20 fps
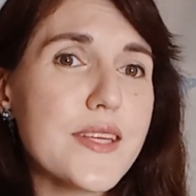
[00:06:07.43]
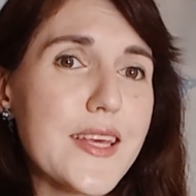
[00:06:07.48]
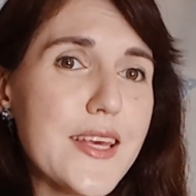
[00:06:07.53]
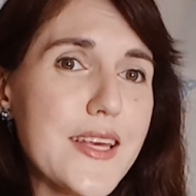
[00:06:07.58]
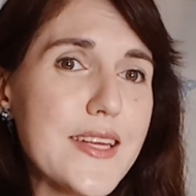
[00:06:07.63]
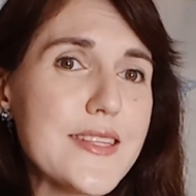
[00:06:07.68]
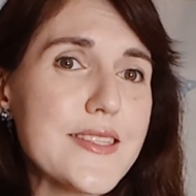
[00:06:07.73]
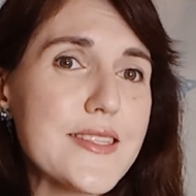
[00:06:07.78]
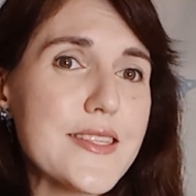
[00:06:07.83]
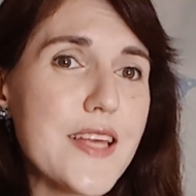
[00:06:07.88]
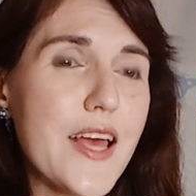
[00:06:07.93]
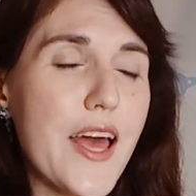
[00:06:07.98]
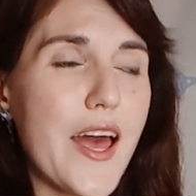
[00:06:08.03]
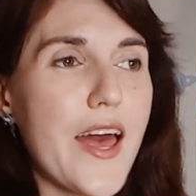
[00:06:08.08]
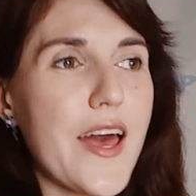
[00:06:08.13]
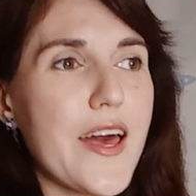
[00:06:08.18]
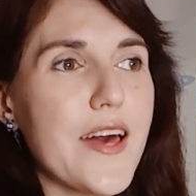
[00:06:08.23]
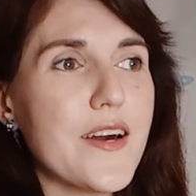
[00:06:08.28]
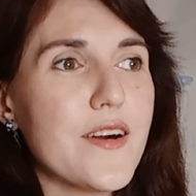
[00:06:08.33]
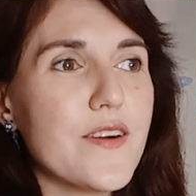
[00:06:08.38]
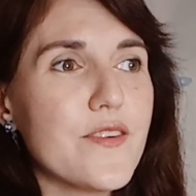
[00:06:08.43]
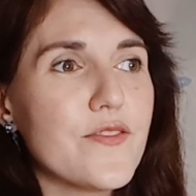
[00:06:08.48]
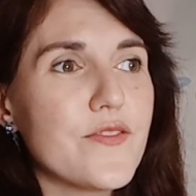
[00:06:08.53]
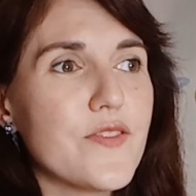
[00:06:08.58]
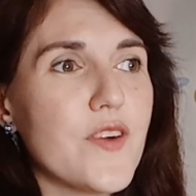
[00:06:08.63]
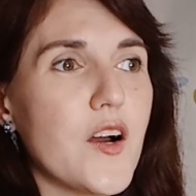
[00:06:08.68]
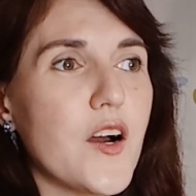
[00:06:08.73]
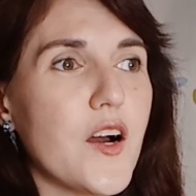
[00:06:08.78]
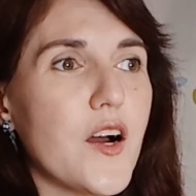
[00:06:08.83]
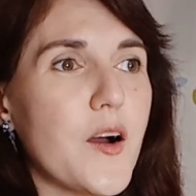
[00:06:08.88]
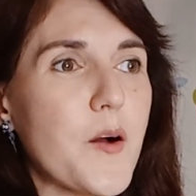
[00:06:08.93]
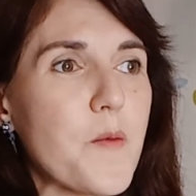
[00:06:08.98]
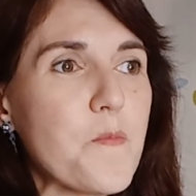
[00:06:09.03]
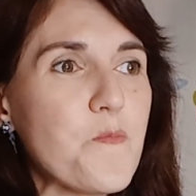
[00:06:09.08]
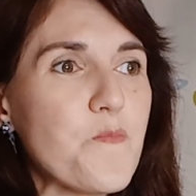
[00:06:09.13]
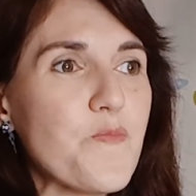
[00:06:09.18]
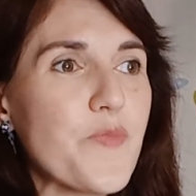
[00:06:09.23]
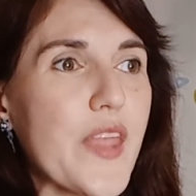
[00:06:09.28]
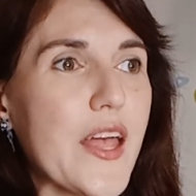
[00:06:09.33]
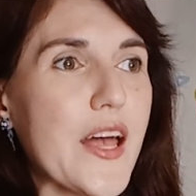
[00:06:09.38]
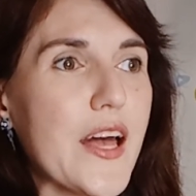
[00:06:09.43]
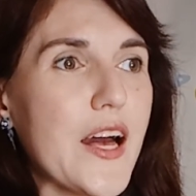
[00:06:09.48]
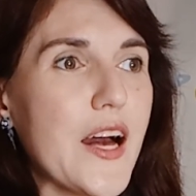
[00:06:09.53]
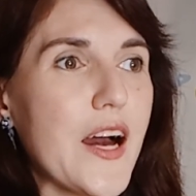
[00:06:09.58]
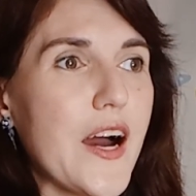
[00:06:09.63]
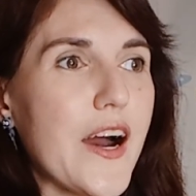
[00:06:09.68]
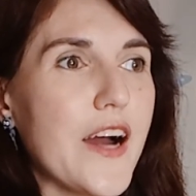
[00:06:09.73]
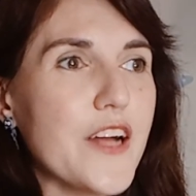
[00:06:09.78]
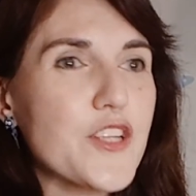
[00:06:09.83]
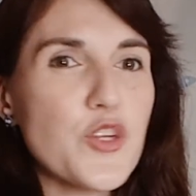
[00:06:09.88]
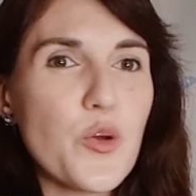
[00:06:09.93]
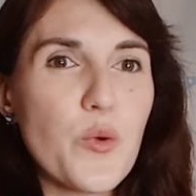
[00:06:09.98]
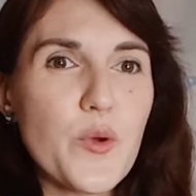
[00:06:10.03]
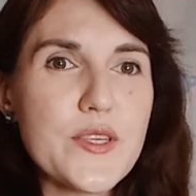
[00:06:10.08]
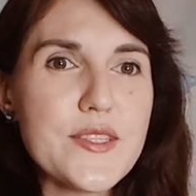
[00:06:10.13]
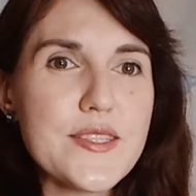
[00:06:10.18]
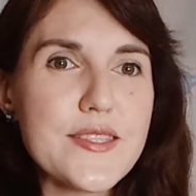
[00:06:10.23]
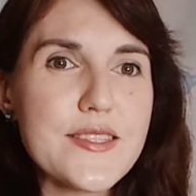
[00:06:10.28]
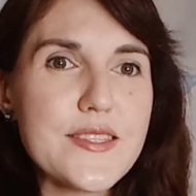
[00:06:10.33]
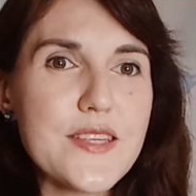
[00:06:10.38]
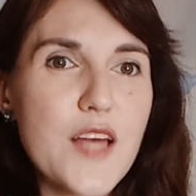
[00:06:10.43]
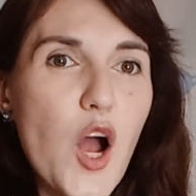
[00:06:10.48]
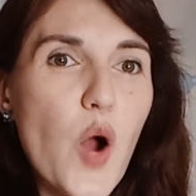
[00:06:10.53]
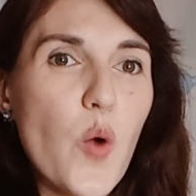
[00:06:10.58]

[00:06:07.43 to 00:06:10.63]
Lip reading: kids have a choice